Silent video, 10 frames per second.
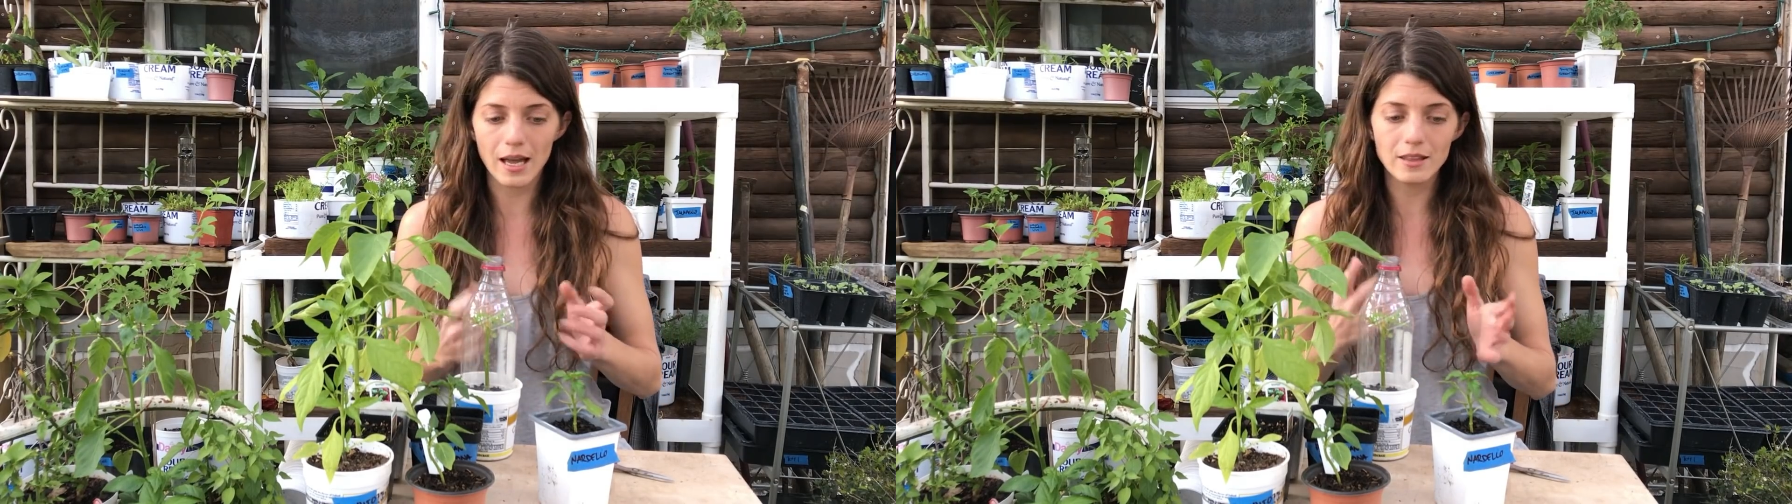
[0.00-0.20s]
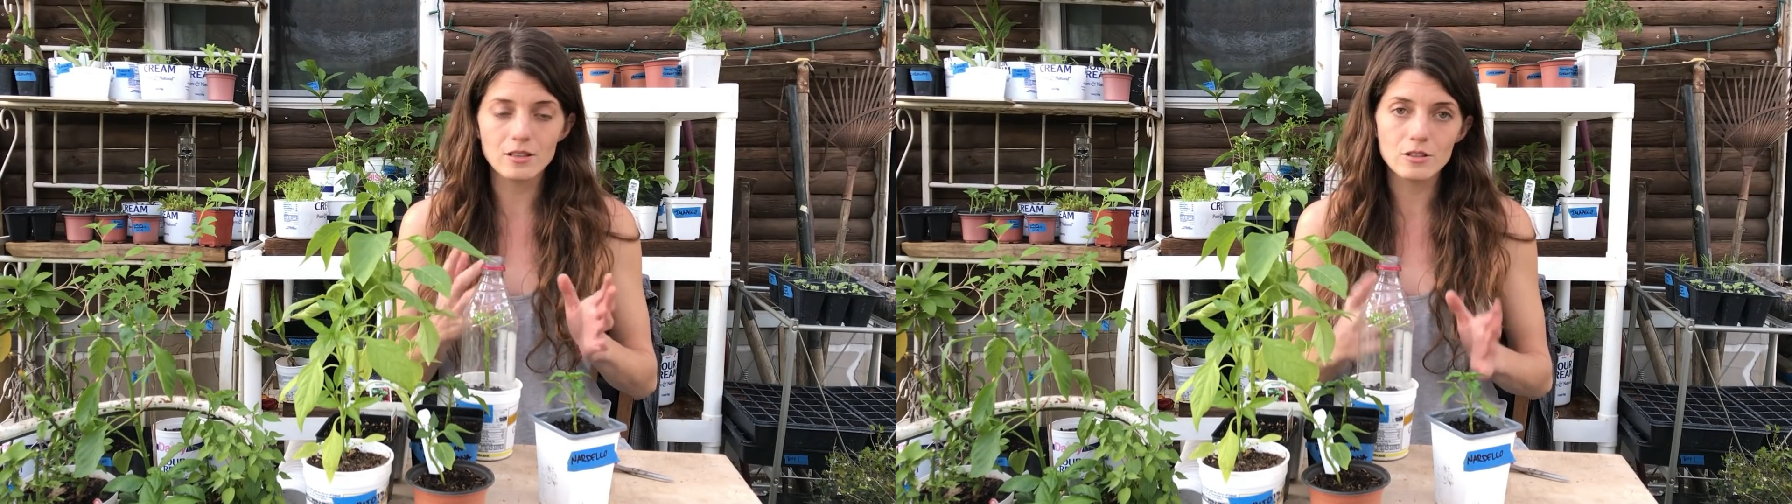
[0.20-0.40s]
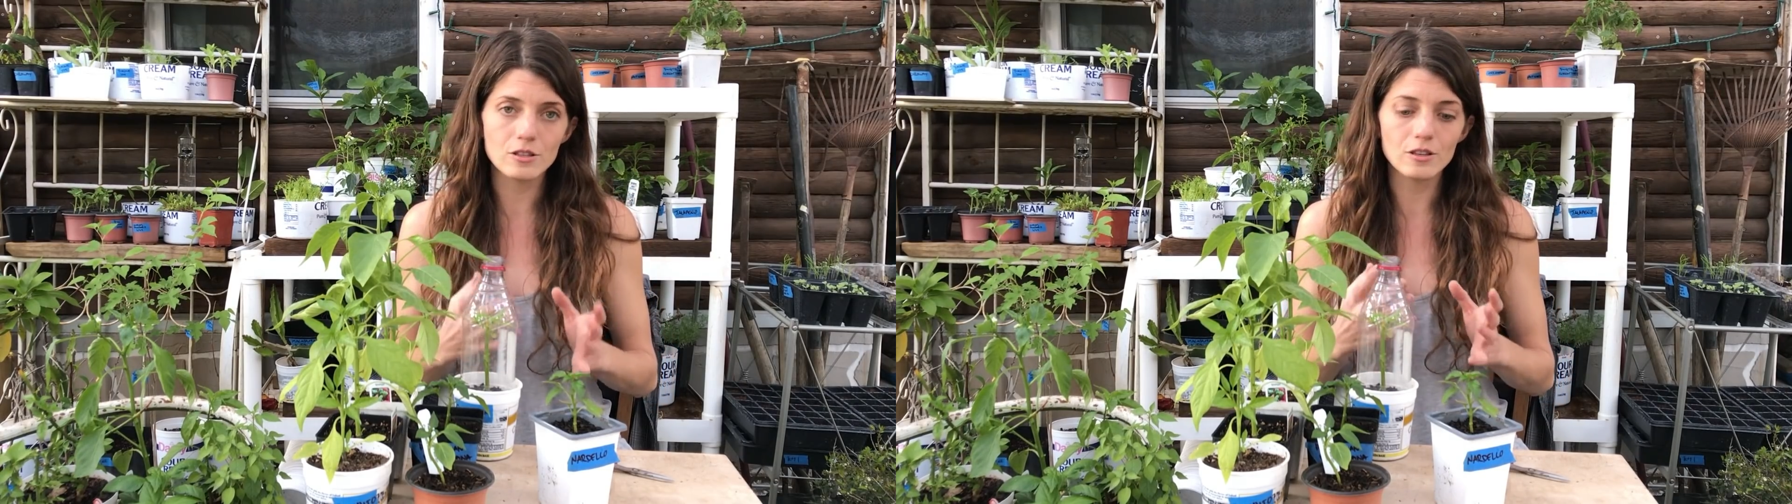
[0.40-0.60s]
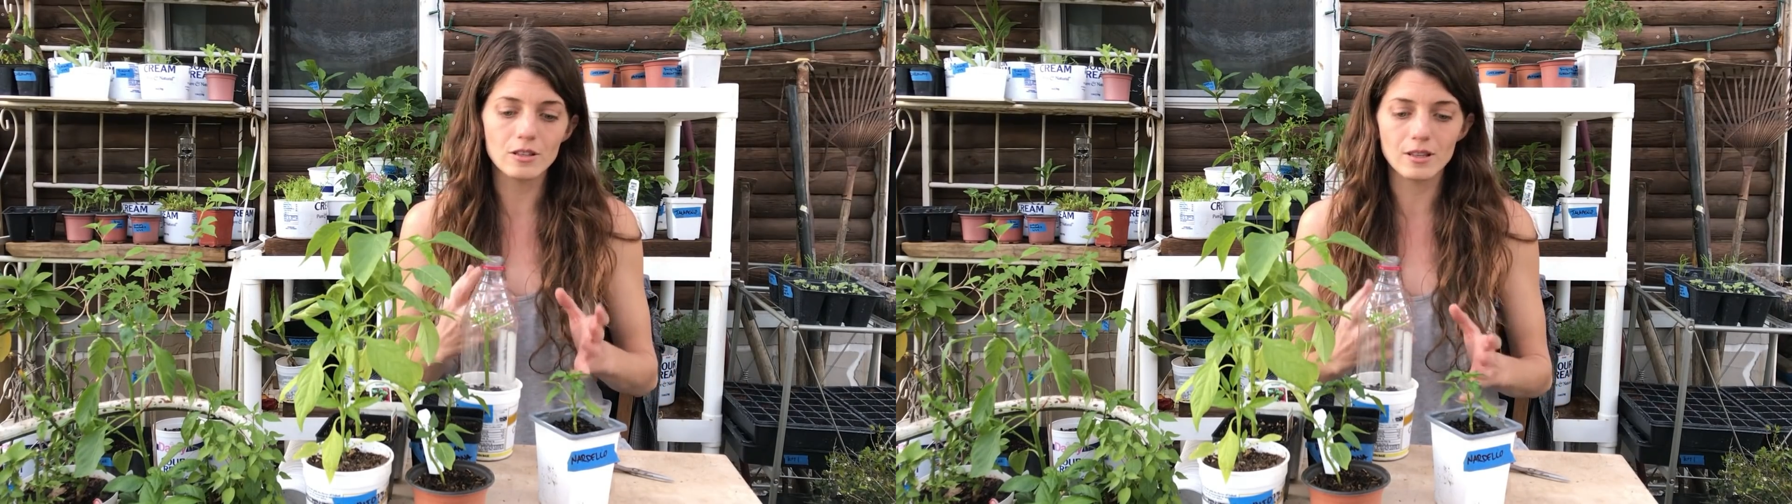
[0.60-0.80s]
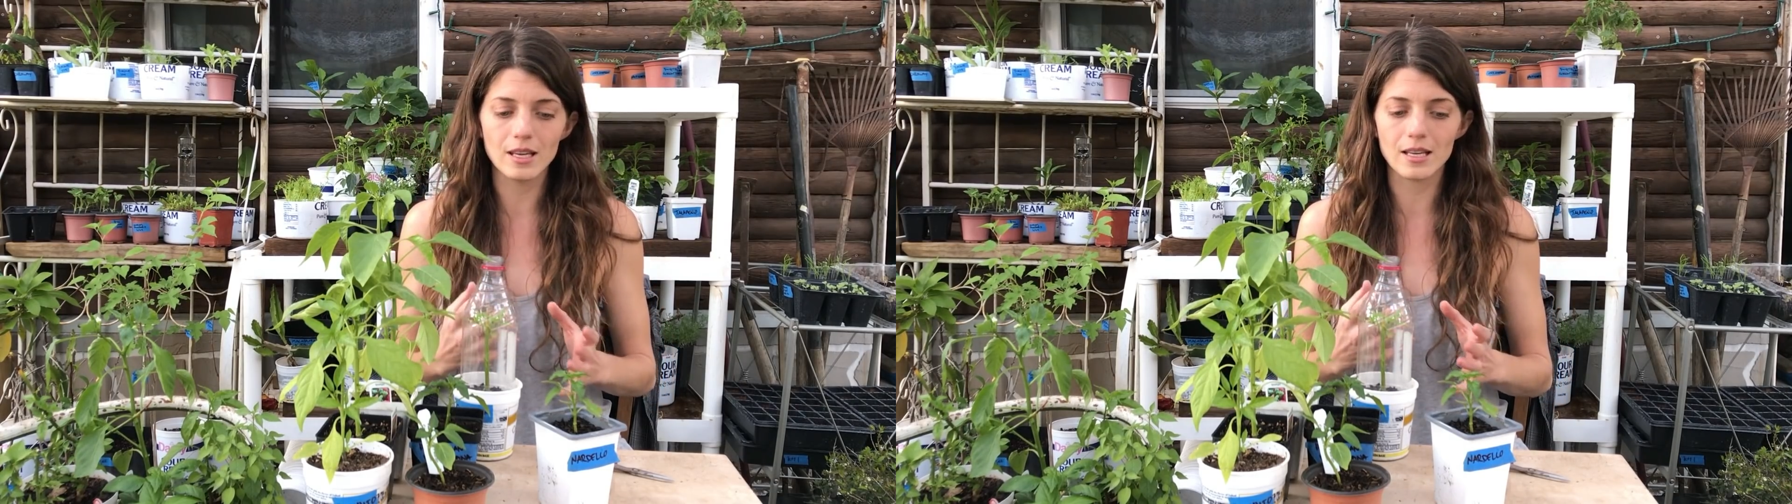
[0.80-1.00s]
And there's
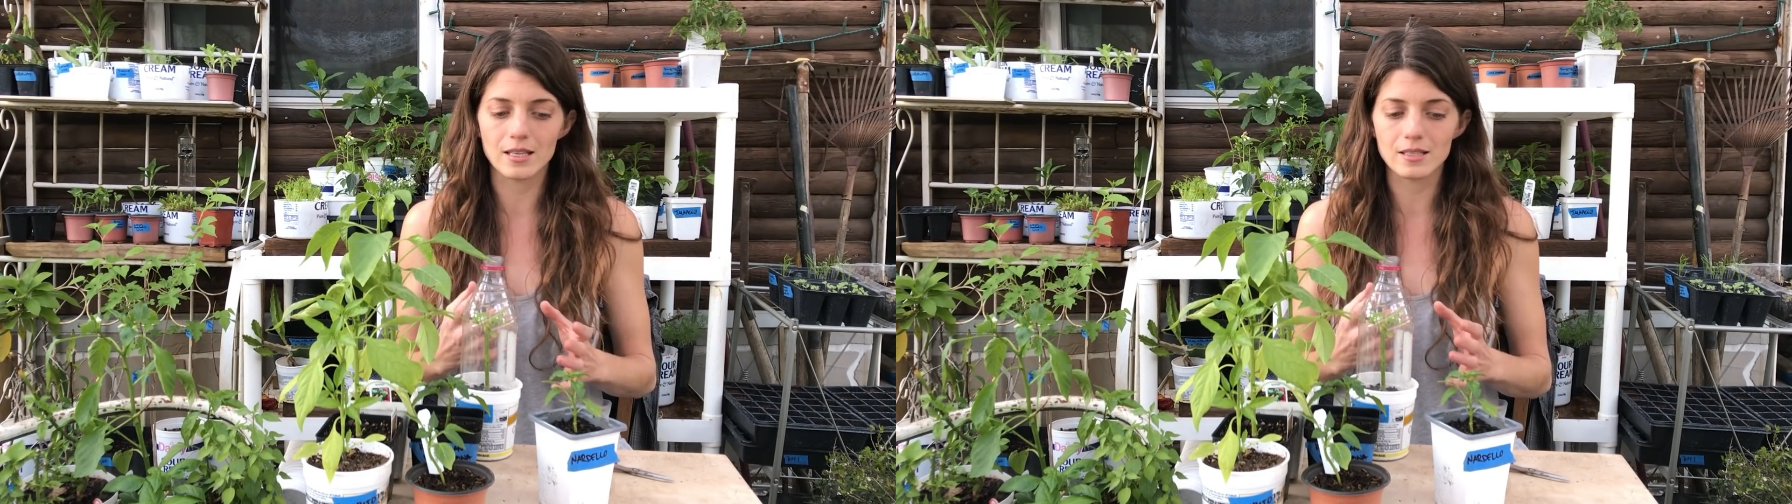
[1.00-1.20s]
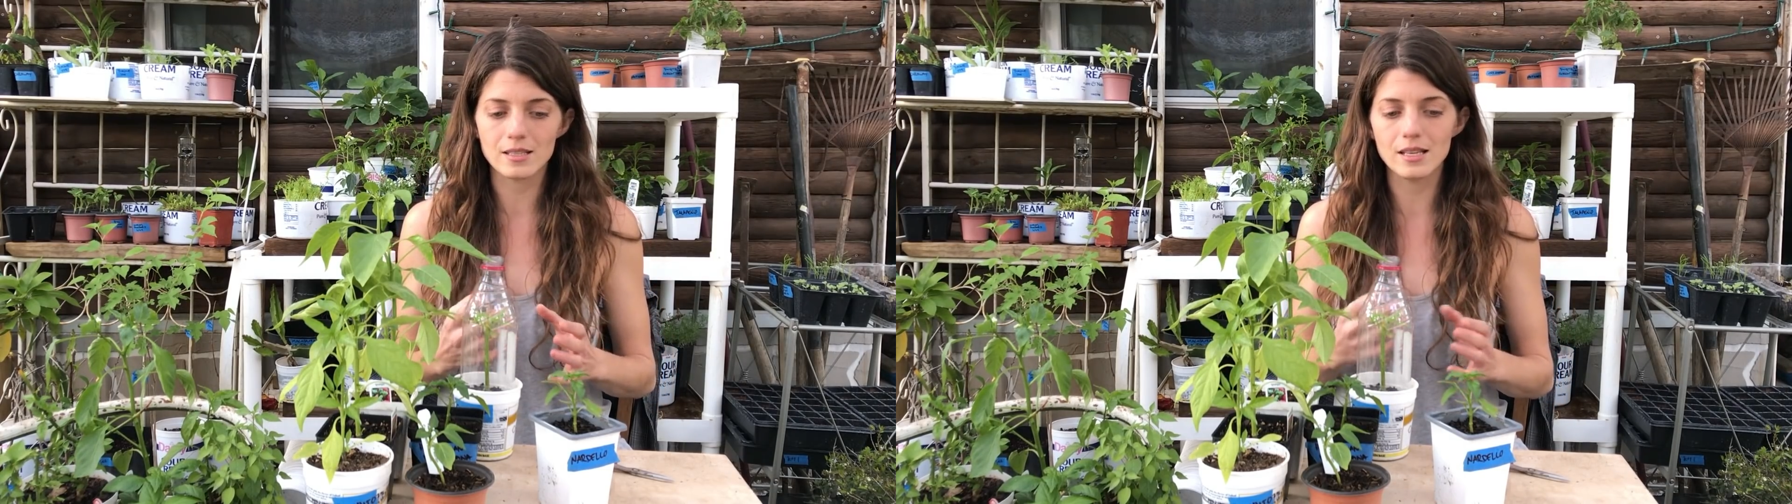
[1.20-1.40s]
certain things